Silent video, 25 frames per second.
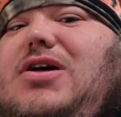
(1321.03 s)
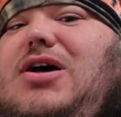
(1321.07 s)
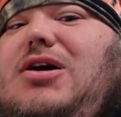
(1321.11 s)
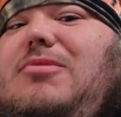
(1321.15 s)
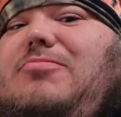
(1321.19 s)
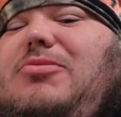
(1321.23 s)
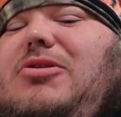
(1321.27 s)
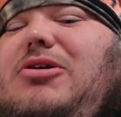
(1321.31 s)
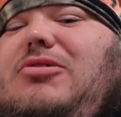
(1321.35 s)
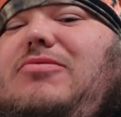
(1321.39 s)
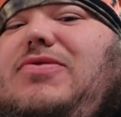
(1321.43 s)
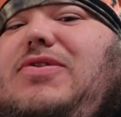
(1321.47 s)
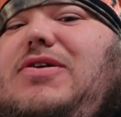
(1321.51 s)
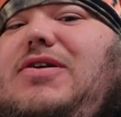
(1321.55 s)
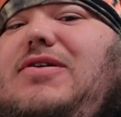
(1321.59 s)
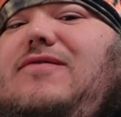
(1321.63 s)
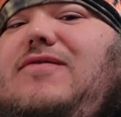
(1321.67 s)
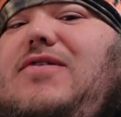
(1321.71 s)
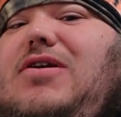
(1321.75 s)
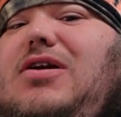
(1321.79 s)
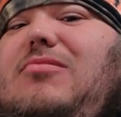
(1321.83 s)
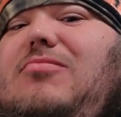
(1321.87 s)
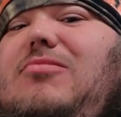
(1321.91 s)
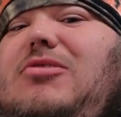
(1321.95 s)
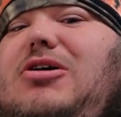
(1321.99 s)
upload there
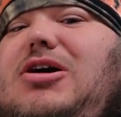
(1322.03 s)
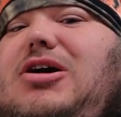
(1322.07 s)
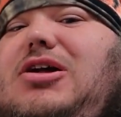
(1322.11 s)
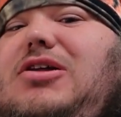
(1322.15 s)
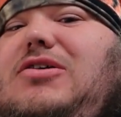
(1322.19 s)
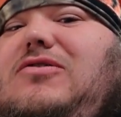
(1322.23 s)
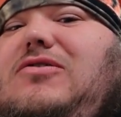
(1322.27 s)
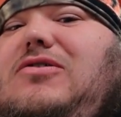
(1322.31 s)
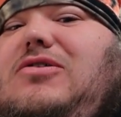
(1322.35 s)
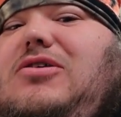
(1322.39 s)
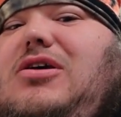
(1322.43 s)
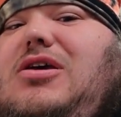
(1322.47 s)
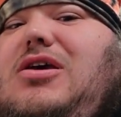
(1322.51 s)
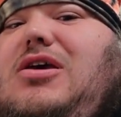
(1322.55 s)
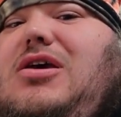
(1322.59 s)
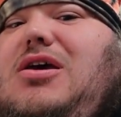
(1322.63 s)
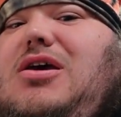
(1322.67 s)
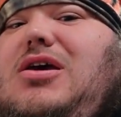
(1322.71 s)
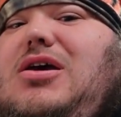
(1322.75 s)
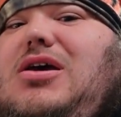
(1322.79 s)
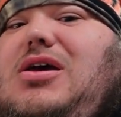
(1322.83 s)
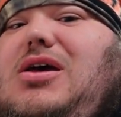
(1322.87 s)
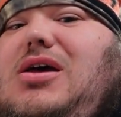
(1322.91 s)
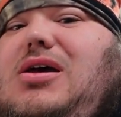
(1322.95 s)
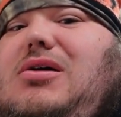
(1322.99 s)
very much,
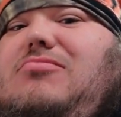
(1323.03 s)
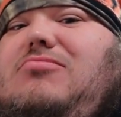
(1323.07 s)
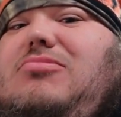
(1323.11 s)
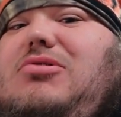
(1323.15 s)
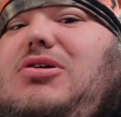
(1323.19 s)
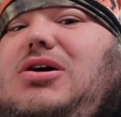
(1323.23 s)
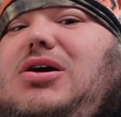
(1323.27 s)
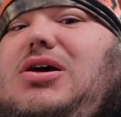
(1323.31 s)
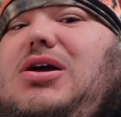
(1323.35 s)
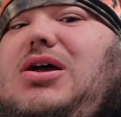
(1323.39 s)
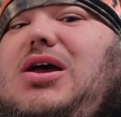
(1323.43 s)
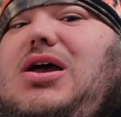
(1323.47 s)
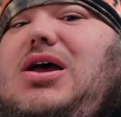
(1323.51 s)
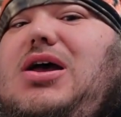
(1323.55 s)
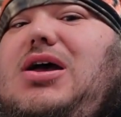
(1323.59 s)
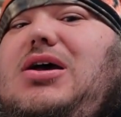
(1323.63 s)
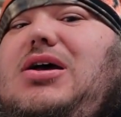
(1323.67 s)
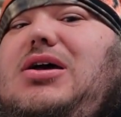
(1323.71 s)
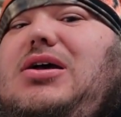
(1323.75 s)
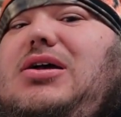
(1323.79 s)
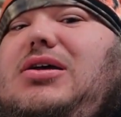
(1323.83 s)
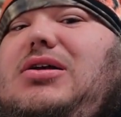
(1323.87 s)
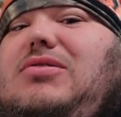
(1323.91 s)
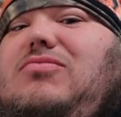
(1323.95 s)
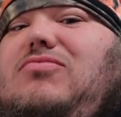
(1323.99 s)

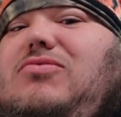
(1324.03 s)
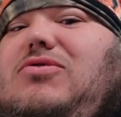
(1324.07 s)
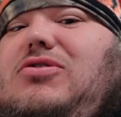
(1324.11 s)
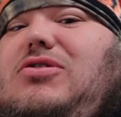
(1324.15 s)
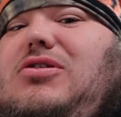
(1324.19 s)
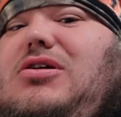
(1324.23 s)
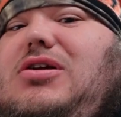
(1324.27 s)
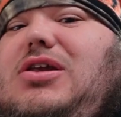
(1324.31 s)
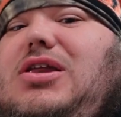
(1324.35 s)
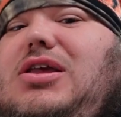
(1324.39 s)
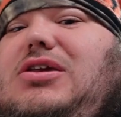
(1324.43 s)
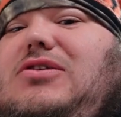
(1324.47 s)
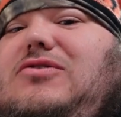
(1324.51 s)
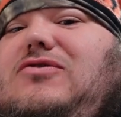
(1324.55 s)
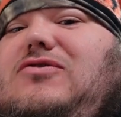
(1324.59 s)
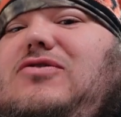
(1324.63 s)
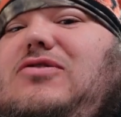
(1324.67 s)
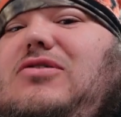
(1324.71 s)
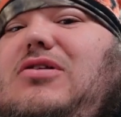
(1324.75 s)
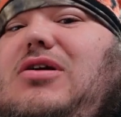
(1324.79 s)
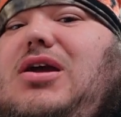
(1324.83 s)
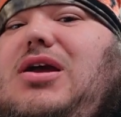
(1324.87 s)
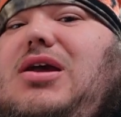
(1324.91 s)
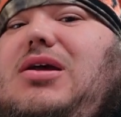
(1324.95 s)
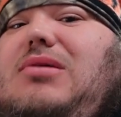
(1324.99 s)
but we're on
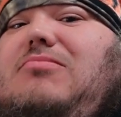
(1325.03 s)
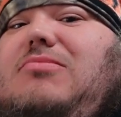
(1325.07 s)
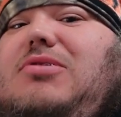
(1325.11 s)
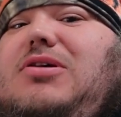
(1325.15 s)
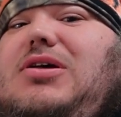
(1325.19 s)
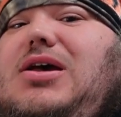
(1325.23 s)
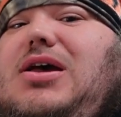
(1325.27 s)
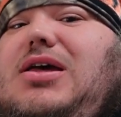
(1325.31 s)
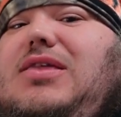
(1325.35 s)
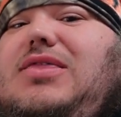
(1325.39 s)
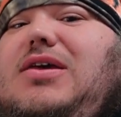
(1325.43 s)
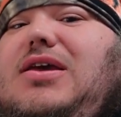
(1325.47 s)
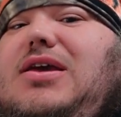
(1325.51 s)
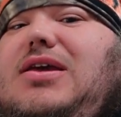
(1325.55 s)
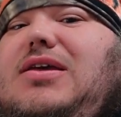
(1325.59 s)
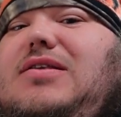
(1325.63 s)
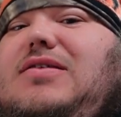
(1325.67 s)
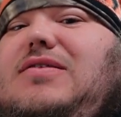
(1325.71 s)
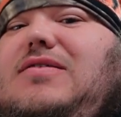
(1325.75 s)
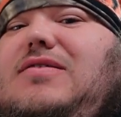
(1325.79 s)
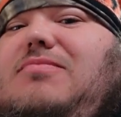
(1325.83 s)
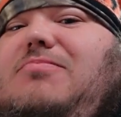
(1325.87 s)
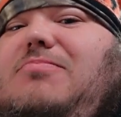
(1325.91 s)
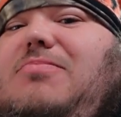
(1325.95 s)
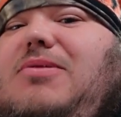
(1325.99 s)
Instagram. I think
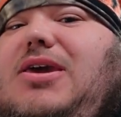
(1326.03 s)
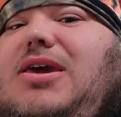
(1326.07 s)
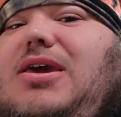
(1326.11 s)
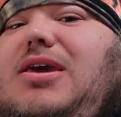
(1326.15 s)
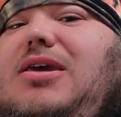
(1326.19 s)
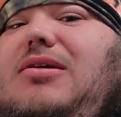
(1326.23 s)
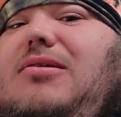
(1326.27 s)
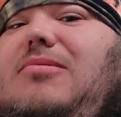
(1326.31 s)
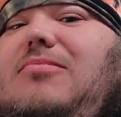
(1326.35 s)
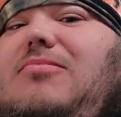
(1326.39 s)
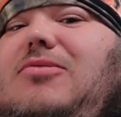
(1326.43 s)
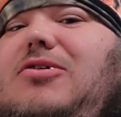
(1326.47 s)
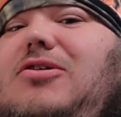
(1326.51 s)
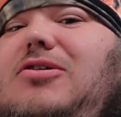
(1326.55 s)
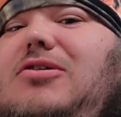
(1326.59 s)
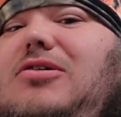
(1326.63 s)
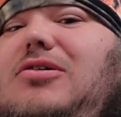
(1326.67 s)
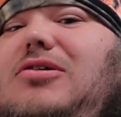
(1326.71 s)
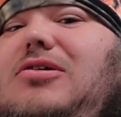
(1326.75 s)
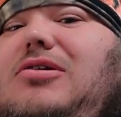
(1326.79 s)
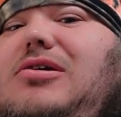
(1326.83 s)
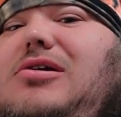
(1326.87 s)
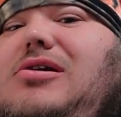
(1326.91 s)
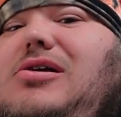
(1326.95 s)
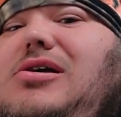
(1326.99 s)
it's
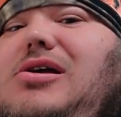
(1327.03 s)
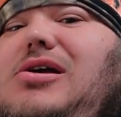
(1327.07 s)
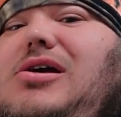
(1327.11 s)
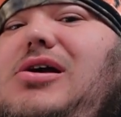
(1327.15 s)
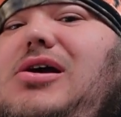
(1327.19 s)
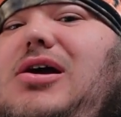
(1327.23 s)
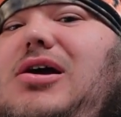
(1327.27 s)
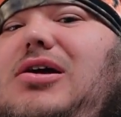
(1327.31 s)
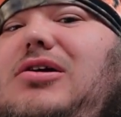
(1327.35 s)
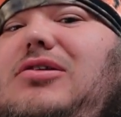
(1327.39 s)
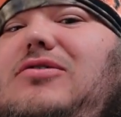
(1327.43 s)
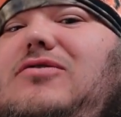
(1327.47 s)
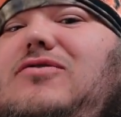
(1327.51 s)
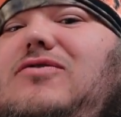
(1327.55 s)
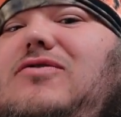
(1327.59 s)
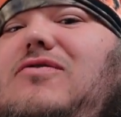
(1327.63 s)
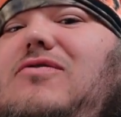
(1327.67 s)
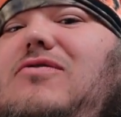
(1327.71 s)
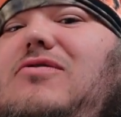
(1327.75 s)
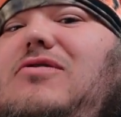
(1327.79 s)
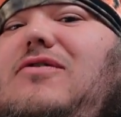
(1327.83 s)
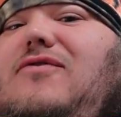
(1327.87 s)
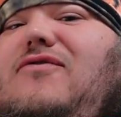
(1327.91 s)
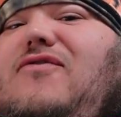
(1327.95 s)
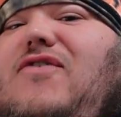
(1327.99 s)

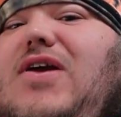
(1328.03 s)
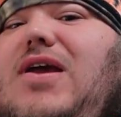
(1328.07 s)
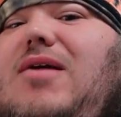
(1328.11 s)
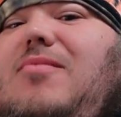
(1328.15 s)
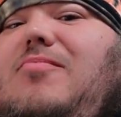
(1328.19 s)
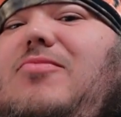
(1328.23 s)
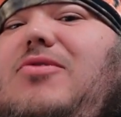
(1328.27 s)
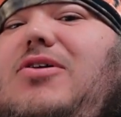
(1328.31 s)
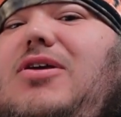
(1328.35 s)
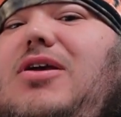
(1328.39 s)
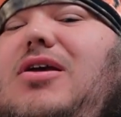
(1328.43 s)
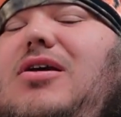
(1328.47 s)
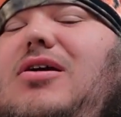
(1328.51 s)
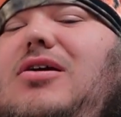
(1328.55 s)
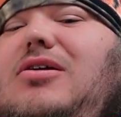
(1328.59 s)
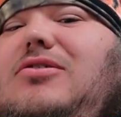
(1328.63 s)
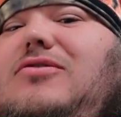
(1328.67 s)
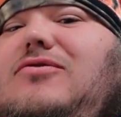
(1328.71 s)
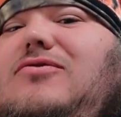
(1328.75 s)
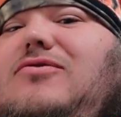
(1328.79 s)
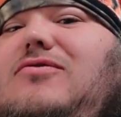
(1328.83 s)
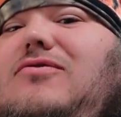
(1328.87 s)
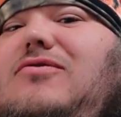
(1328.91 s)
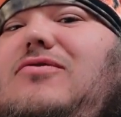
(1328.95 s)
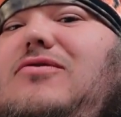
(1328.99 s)

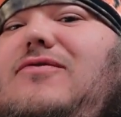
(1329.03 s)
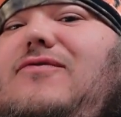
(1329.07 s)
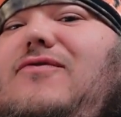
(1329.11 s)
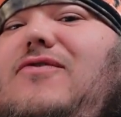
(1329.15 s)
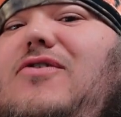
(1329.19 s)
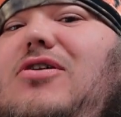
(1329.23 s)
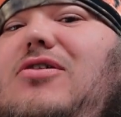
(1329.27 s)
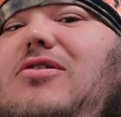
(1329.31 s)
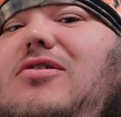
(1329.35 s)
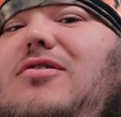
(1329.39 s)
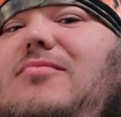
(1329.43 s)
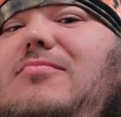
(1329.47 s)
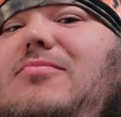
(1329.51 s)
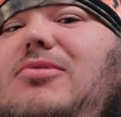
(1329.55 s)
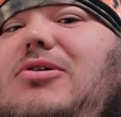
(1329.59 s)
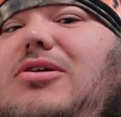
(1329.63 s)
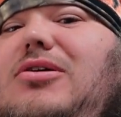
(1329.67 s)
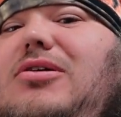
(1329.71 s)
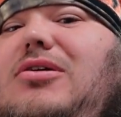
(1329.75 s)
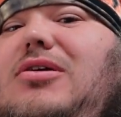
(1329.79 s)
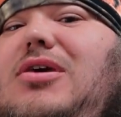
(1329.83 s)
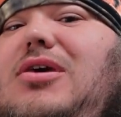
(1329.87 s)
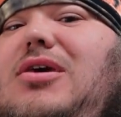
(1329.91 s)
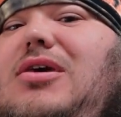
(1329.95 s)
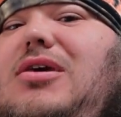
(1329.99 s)
Beam_family_farm,
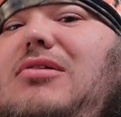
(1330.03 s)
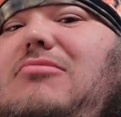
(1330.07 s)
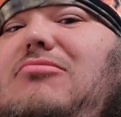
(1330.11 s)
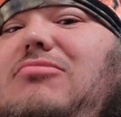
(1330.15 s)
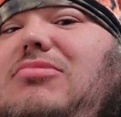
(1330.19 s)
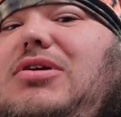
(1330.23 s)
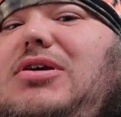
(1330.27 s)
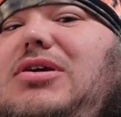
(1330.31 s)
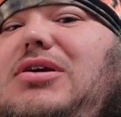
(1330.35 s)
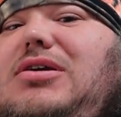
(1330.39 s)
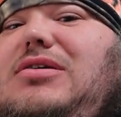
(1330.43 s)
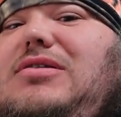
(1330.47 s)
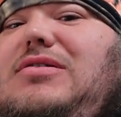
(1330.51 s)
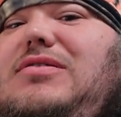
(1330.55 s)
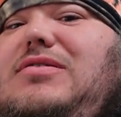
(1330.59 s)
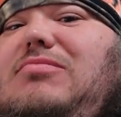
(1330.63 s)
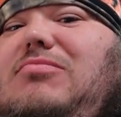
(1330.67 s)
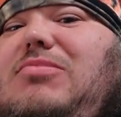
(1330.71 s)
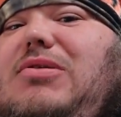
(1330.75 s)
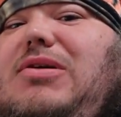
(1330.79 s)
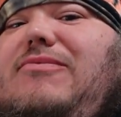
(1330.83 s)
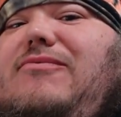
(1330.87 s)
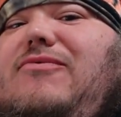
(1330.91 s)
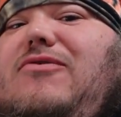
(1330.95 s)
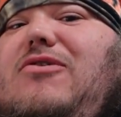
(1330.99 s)
because
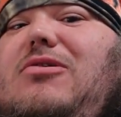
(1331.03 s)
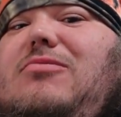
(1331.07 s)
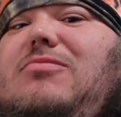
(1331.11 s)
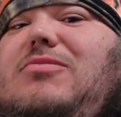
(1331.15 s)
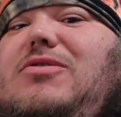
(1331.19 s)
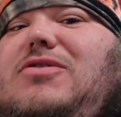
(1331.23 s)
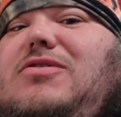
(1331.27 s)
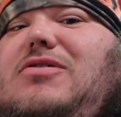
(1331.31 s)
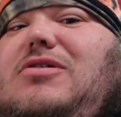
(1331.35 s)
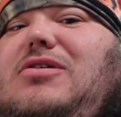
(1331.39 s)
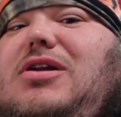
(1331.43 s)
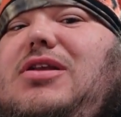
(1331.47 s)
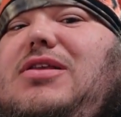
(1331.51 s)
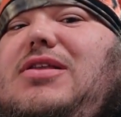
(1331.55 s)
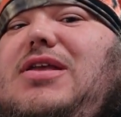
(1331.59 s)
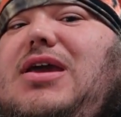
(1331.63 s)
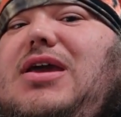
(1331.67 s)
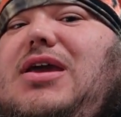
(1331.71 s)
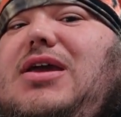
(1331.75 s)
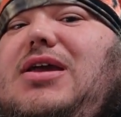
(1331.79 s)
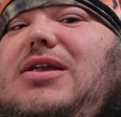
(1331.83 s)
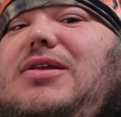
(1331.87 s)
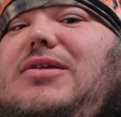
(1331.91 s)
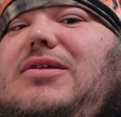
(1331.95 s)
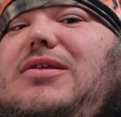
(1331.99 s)
Beam Farm was already
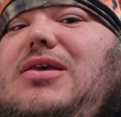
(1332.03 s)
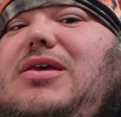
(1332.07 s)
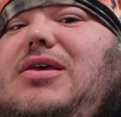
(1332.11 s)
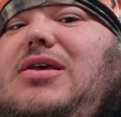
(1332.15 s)
taken.